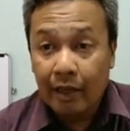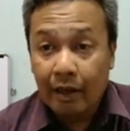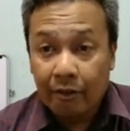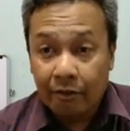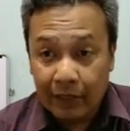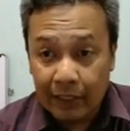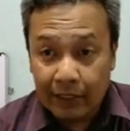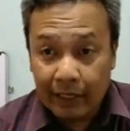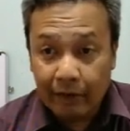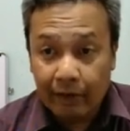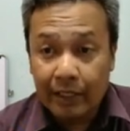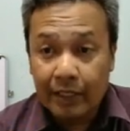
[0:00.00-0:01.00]
first
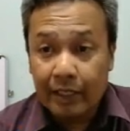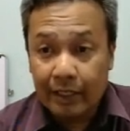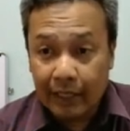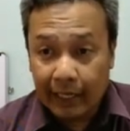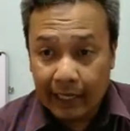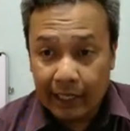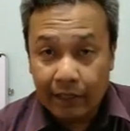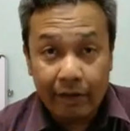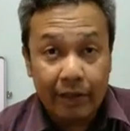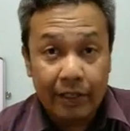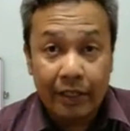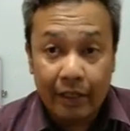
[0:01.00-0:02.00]
generation, second
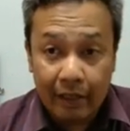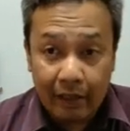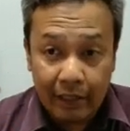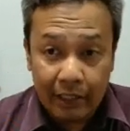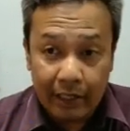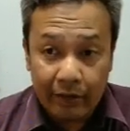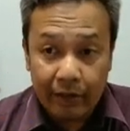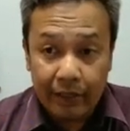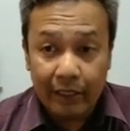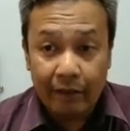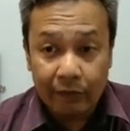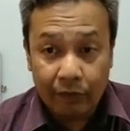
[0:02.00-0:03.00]
generation, third
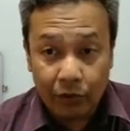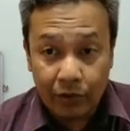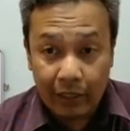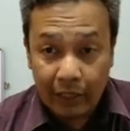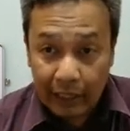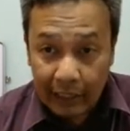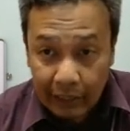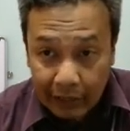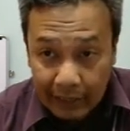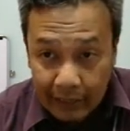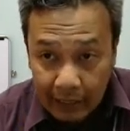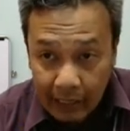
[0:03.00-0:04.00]
generation, and fourth generation. And you
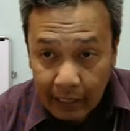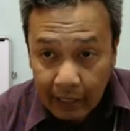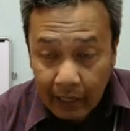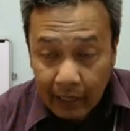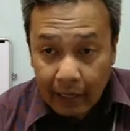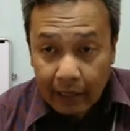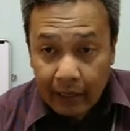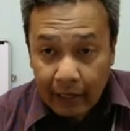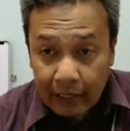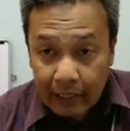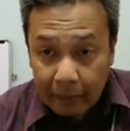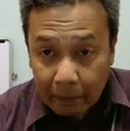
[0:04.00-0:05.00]
can see the